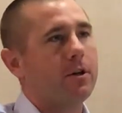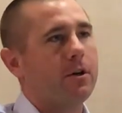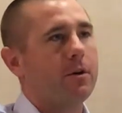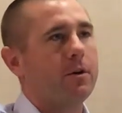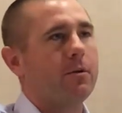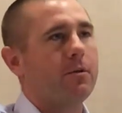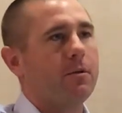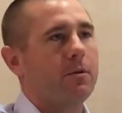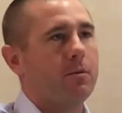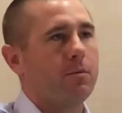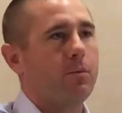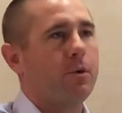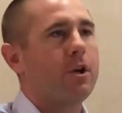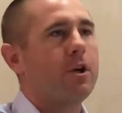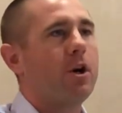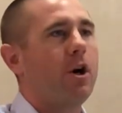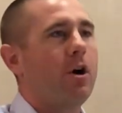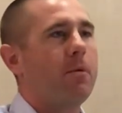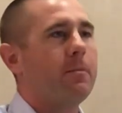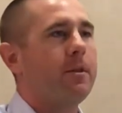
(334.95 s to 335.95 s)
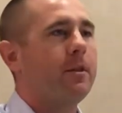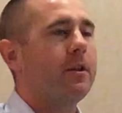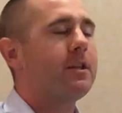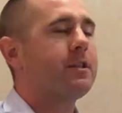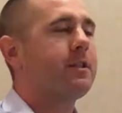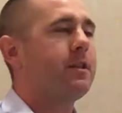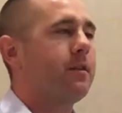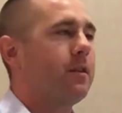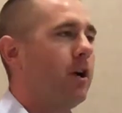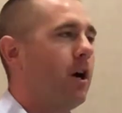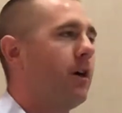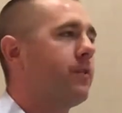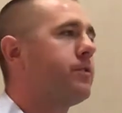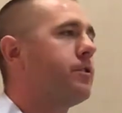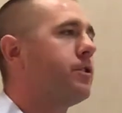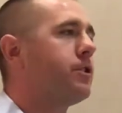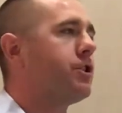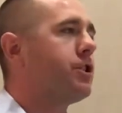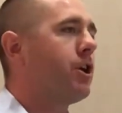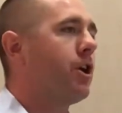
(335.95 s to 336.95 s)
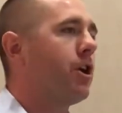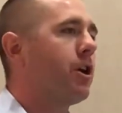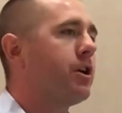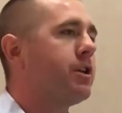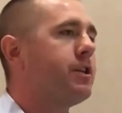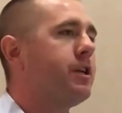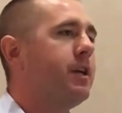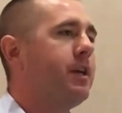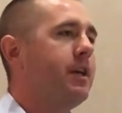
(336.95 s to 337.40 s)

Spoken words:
or we call him enlisted, the officer in charge,